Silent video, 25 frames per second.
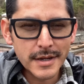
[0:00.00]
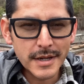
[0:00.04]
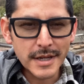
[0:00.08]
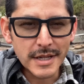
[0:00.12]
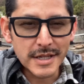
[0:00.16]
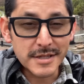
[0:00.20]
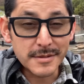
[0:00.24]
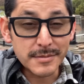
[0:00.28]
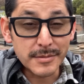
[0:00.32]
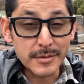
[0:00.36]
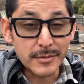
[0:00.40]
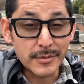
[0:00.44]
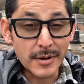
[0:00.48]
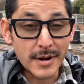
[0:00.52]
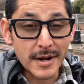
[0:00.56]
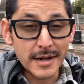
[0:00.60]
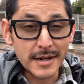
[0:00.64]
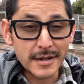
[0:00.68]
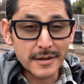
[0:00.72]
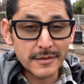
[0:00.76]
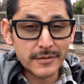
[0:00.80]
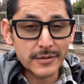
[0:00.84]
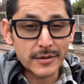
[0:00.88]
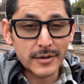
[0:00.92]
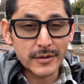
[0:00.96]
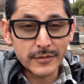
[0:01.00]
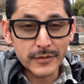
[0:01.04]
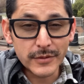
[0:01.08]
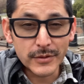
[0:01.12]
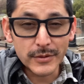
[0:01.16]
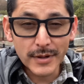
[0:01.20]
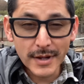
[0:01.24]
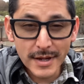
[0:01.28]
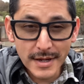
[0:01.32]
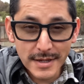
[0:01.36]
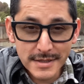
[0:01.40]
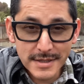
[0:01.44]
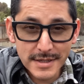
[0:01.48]
It's been raining for a few
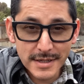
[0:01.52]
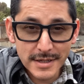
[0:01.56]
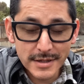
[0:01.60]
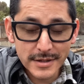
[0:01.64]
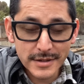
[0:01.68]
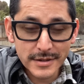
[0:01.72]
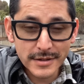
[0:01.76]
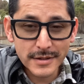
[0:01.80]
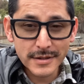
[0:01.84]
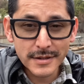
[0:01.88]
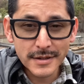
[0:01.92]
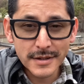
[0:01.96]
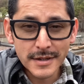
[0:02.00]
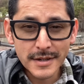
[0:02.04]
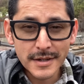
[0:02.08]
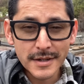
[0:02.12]
days here.